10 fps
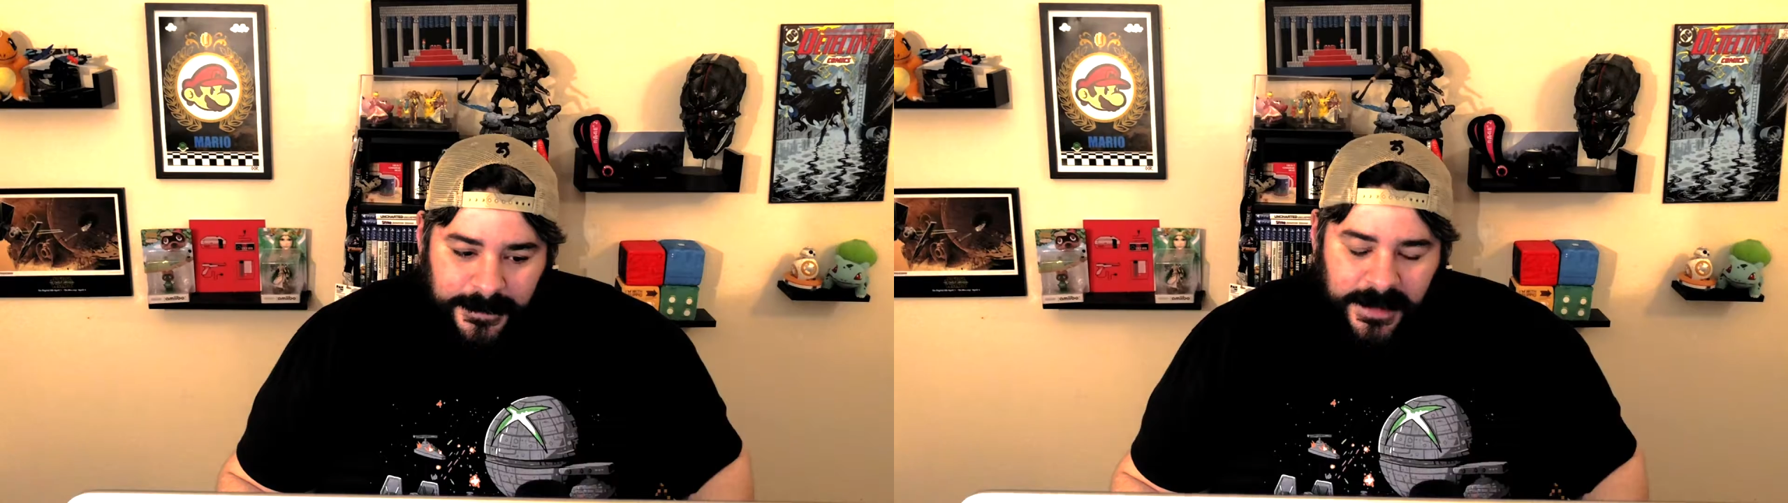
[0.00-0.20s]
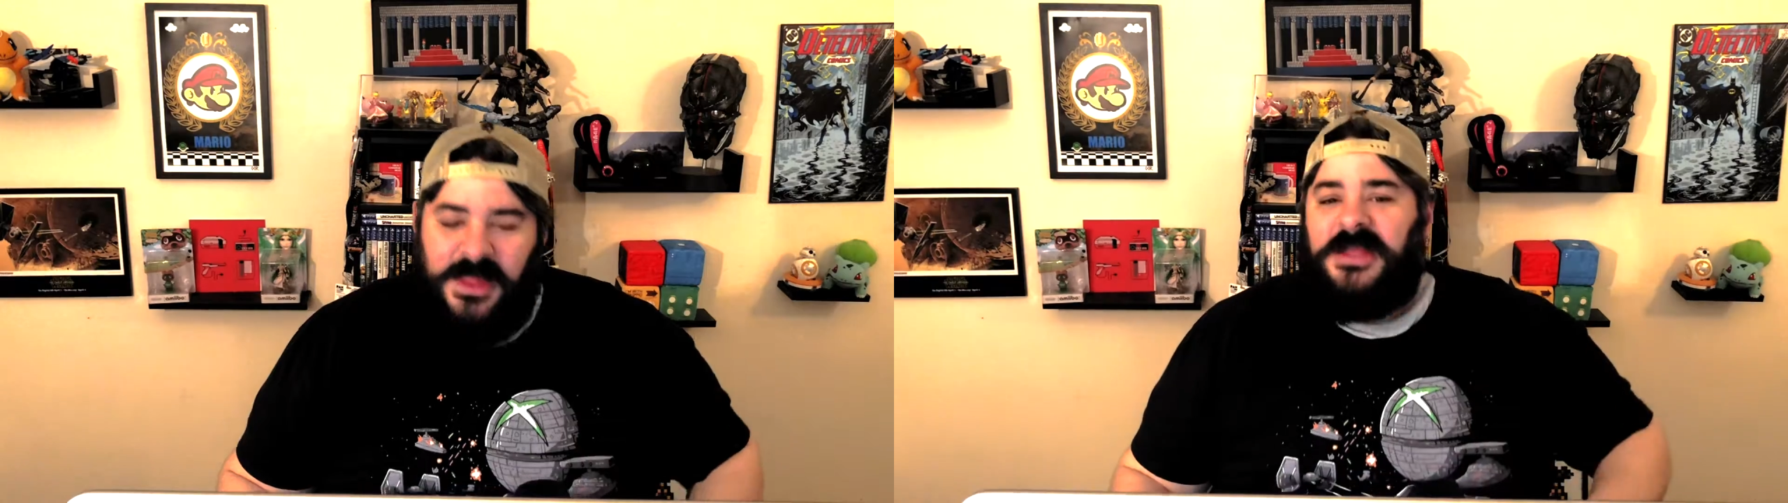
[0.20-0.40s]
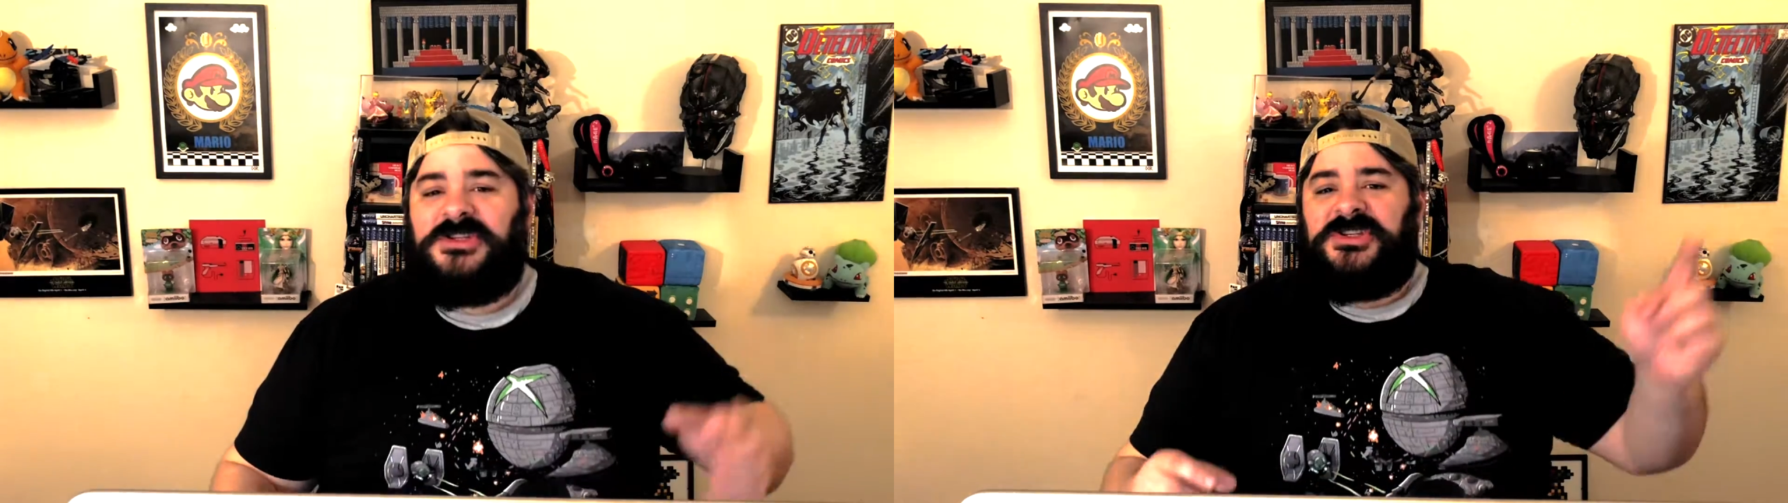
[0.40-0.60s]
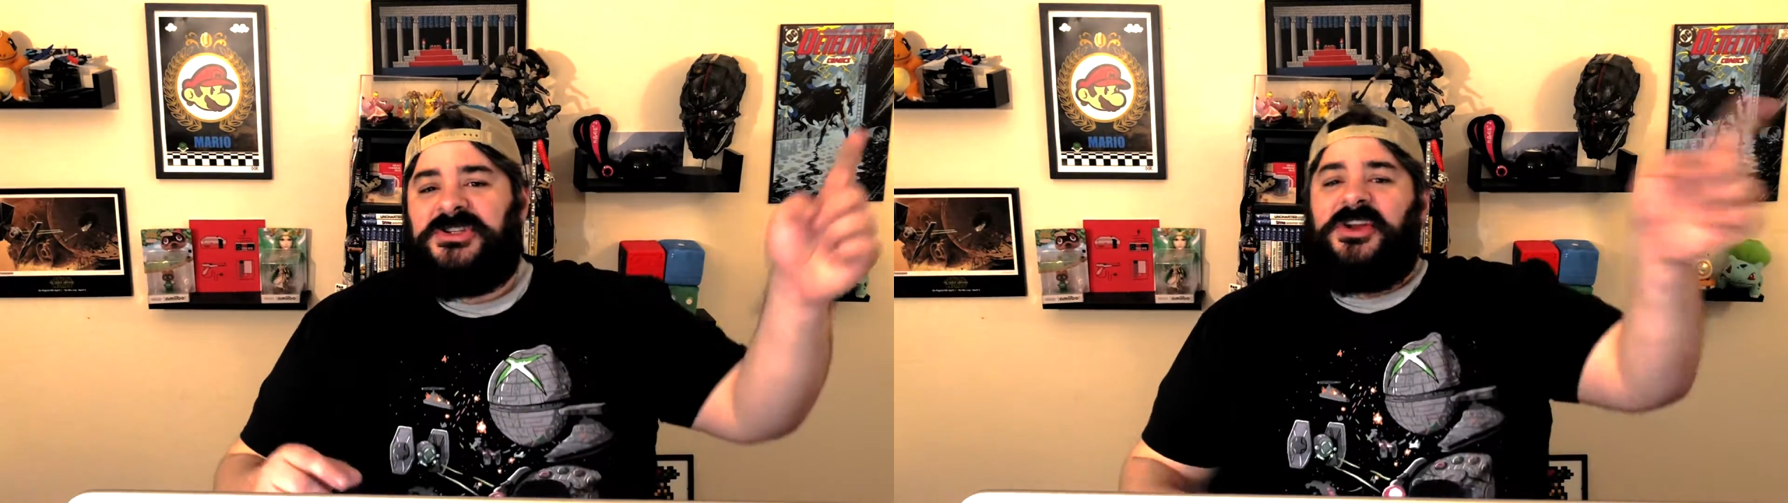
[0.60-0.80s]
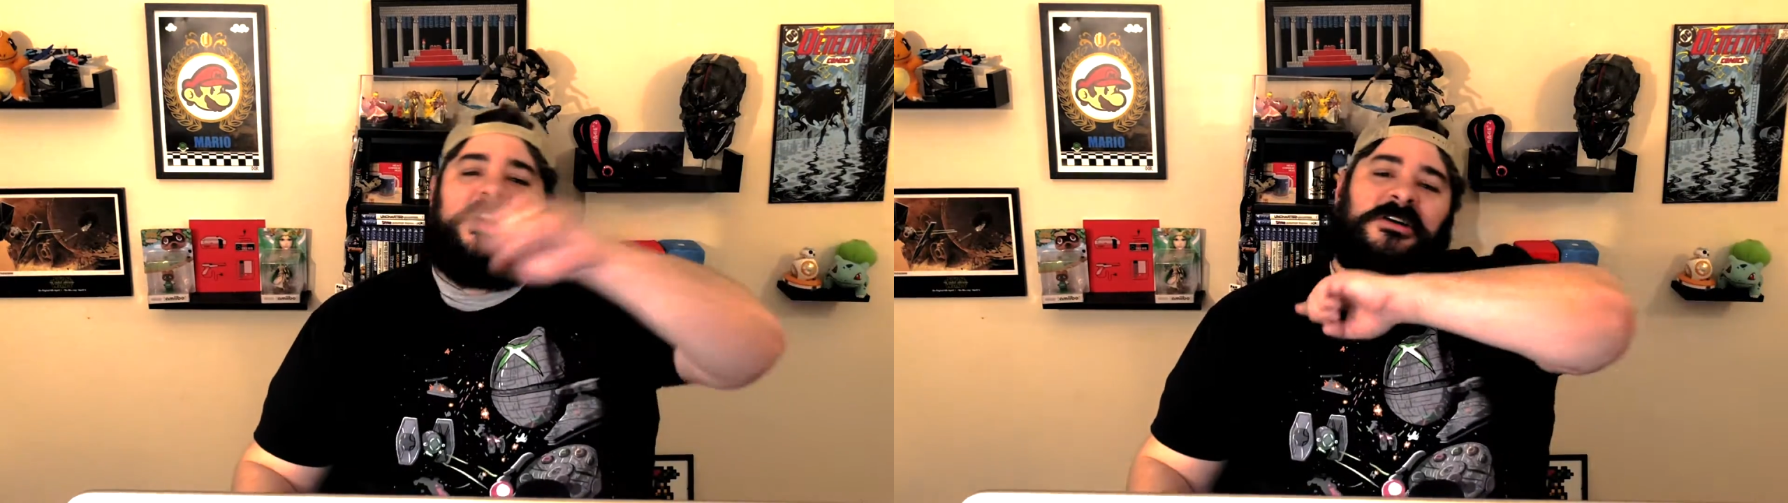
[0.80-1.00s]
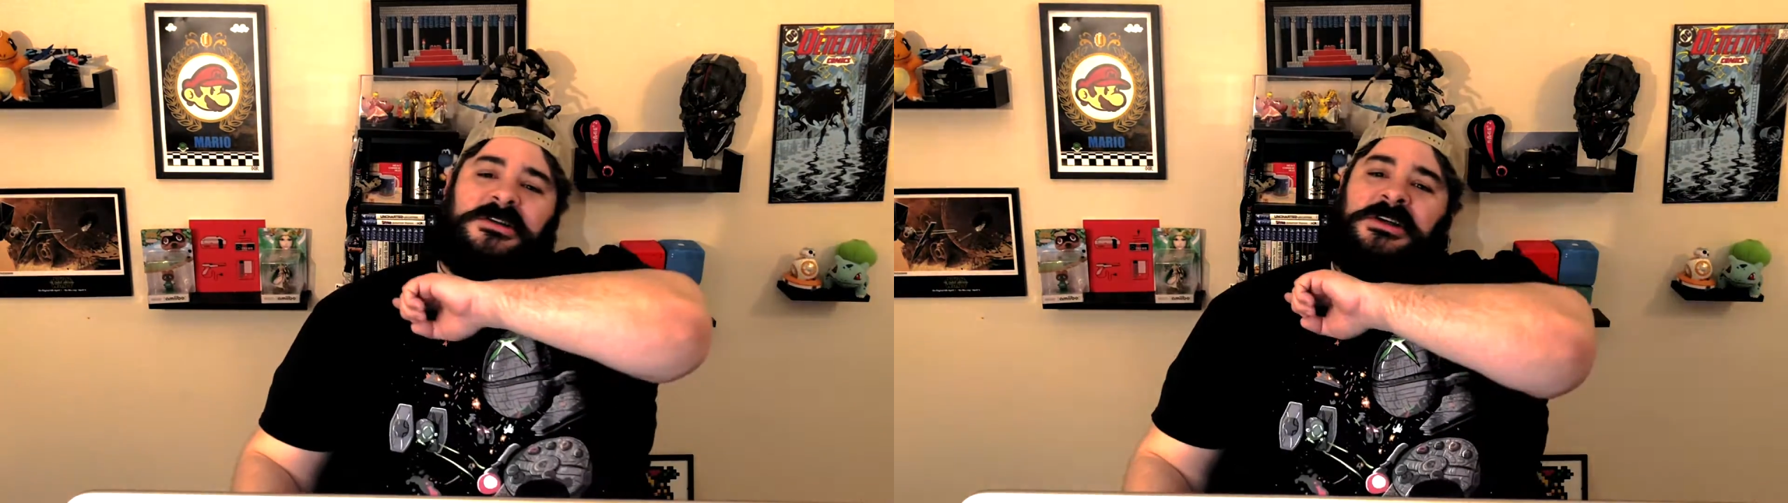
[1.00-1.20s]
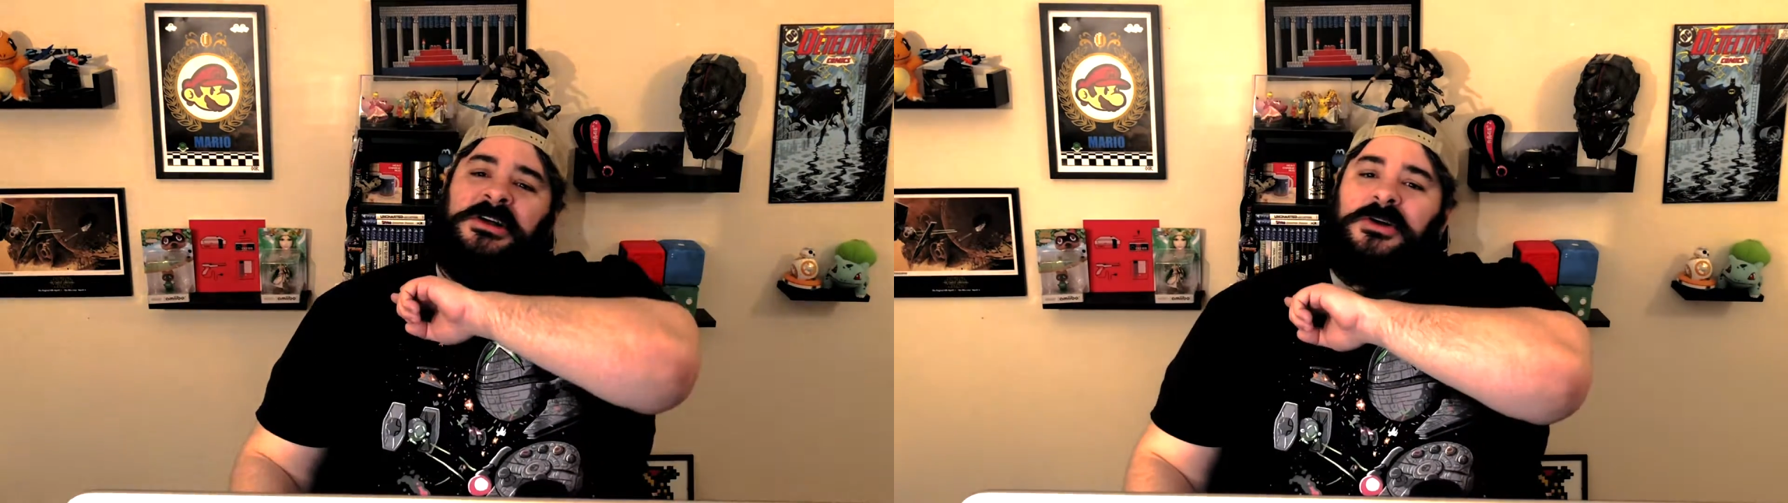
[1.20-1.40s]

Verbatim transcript: Let's start